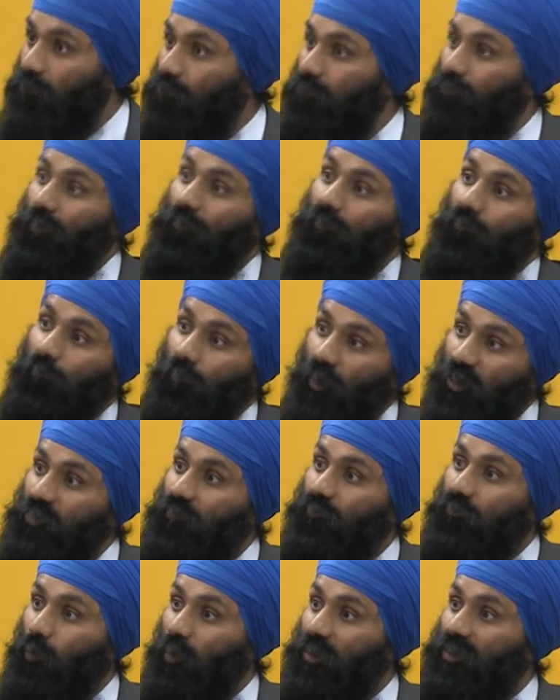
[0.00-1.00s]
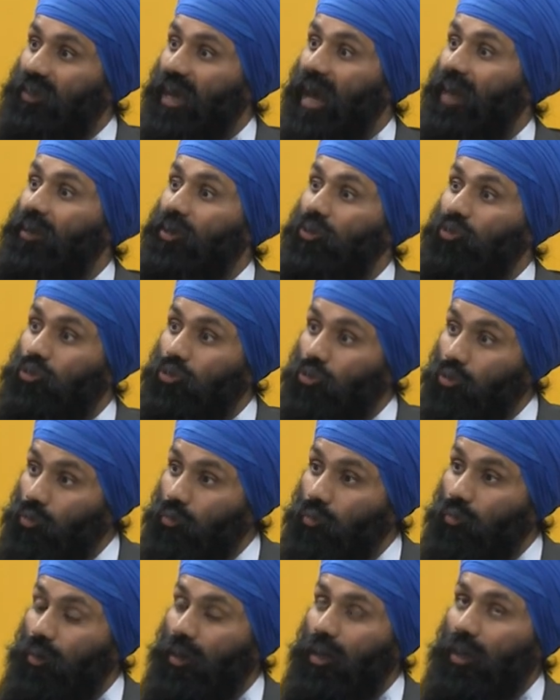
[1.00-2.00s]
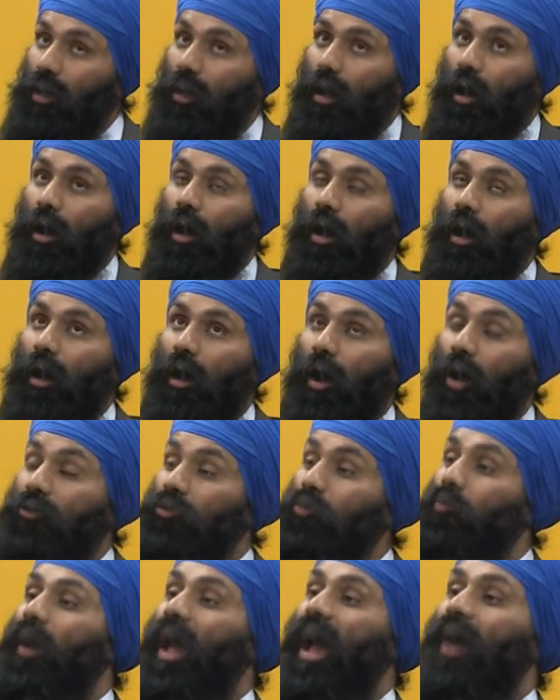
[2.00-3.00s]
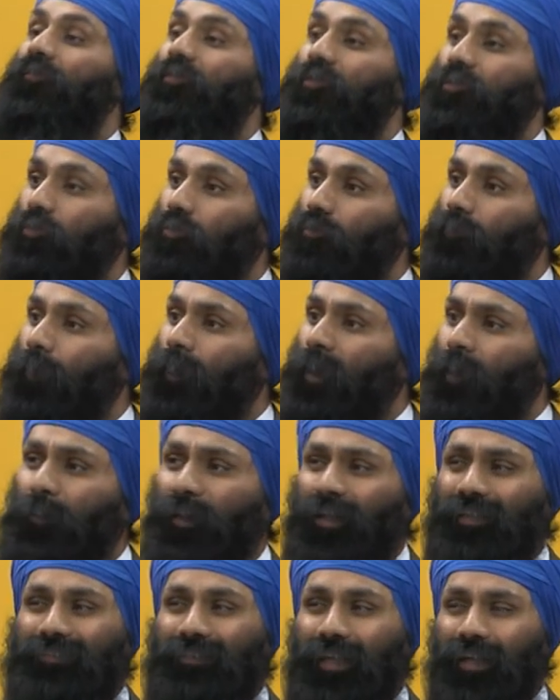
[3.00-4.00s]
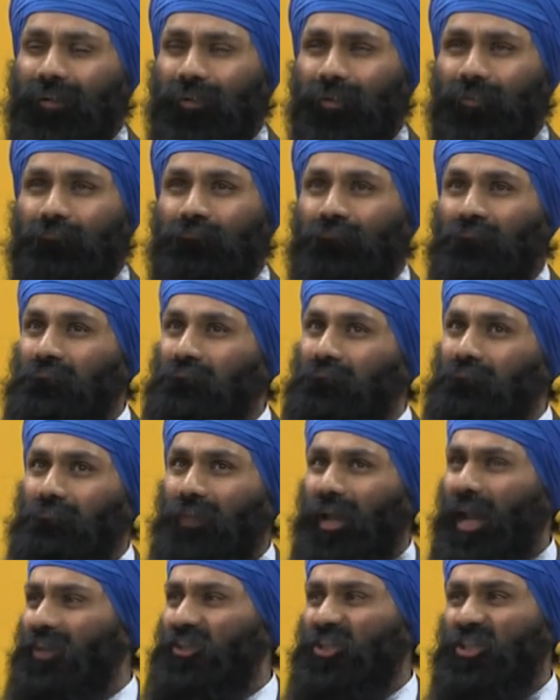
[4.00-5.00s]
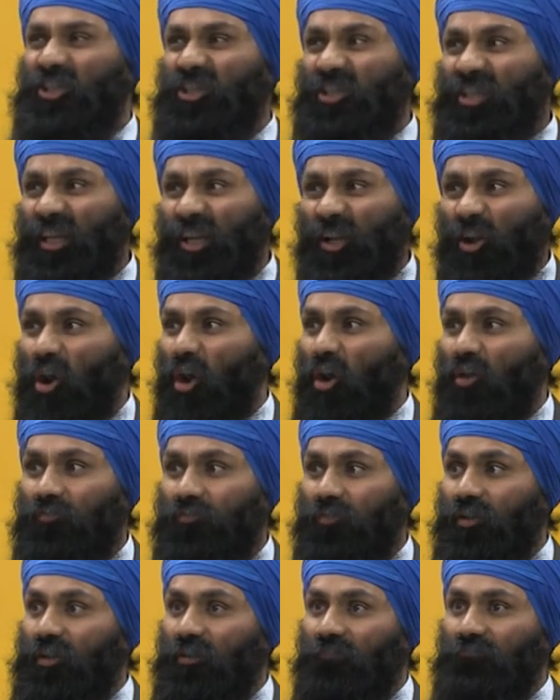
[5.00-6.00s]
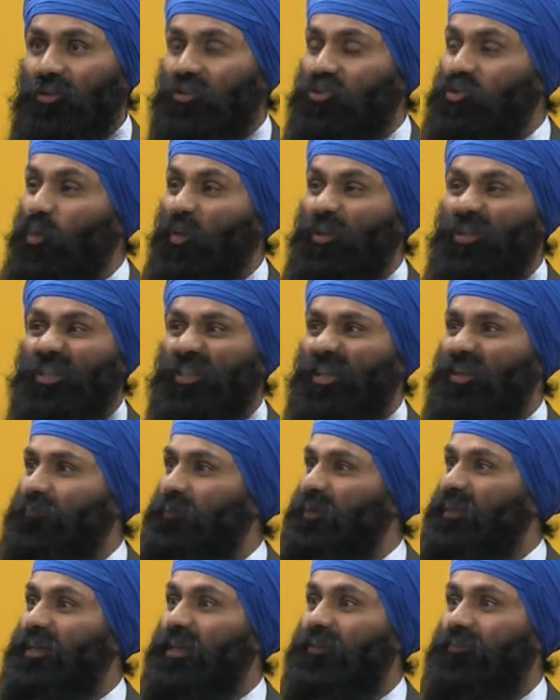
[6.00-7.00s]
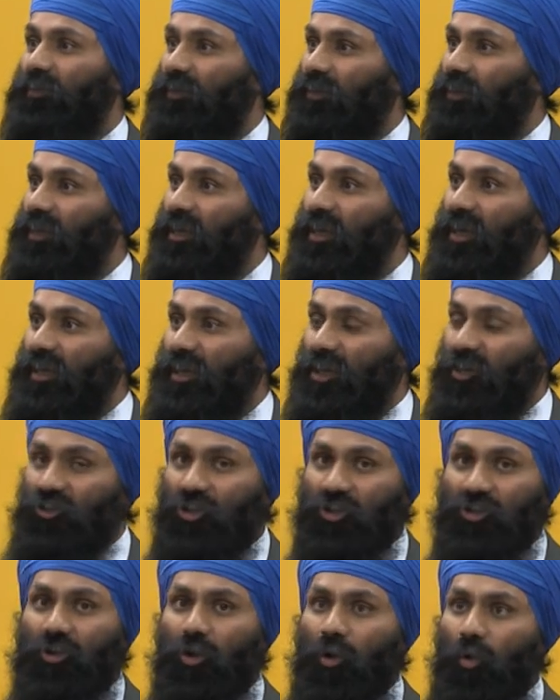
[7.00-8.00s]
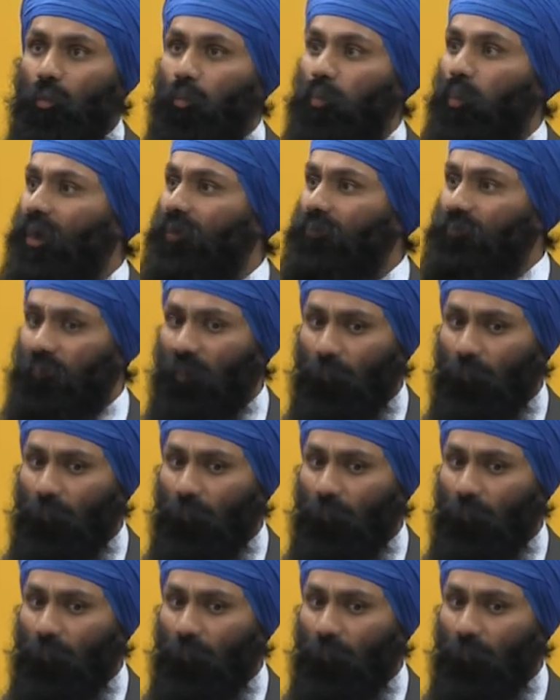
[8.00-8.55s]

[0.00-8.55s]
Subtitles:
for a fresh voice and a new avenue, because they're actually sick of the choices they've been given. It's just one